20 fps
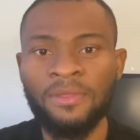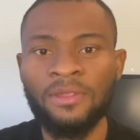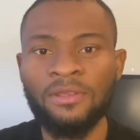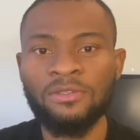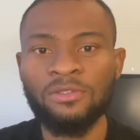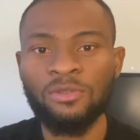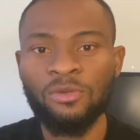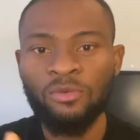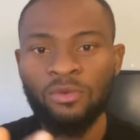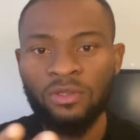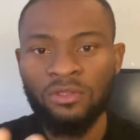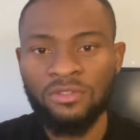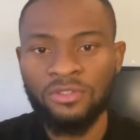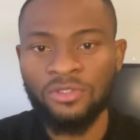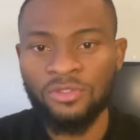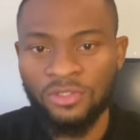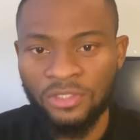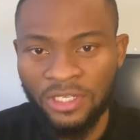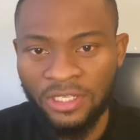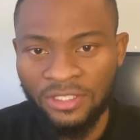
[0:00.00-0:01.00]
So once
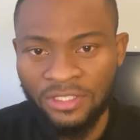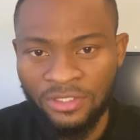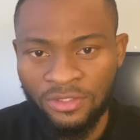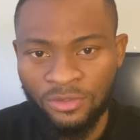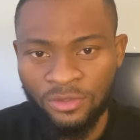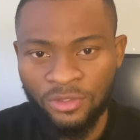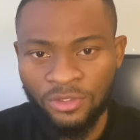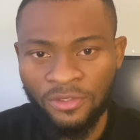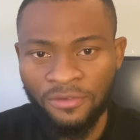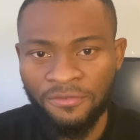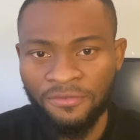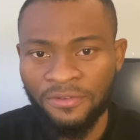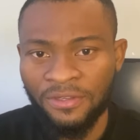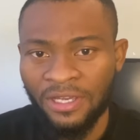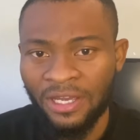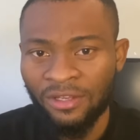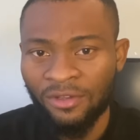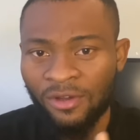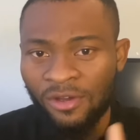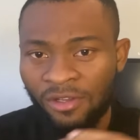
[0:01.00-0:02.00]
you check the tuition fee
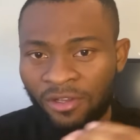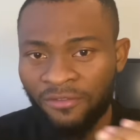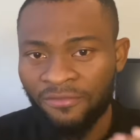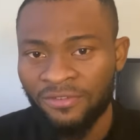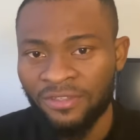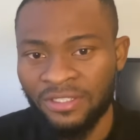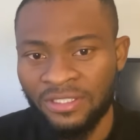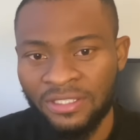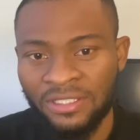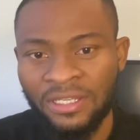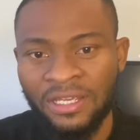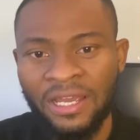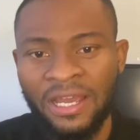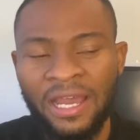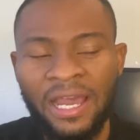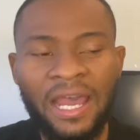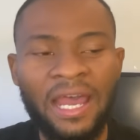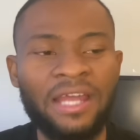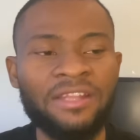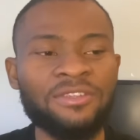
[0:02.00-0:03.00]
and all of this,
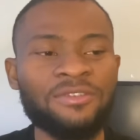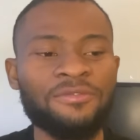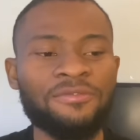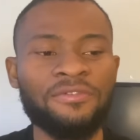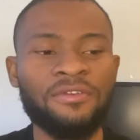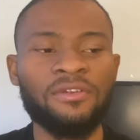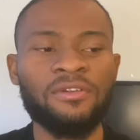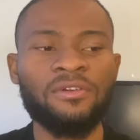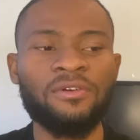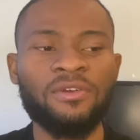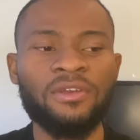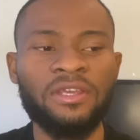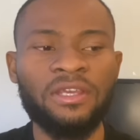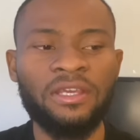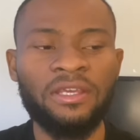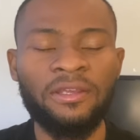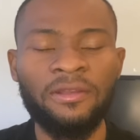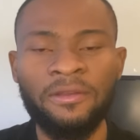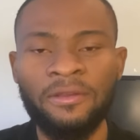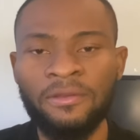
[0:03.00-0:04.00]
and you feel
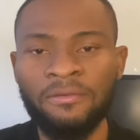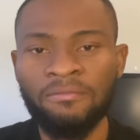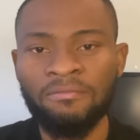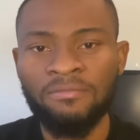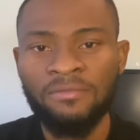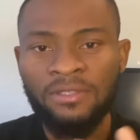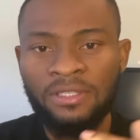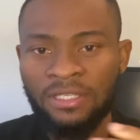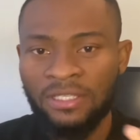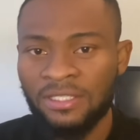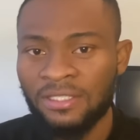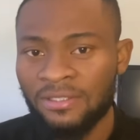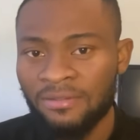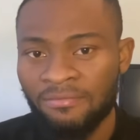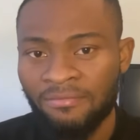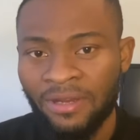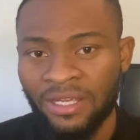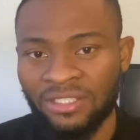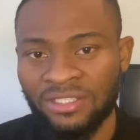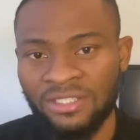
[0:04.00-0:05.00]
okay, this
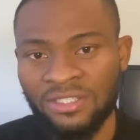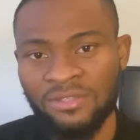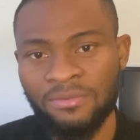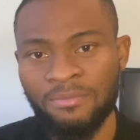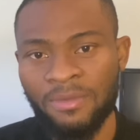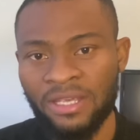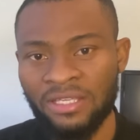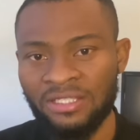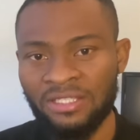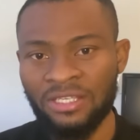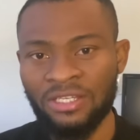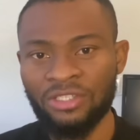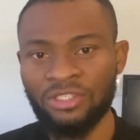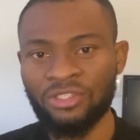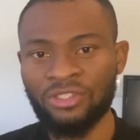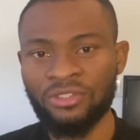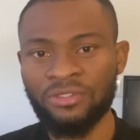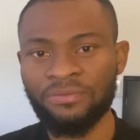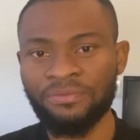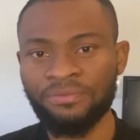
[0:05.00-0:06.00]
matches my search,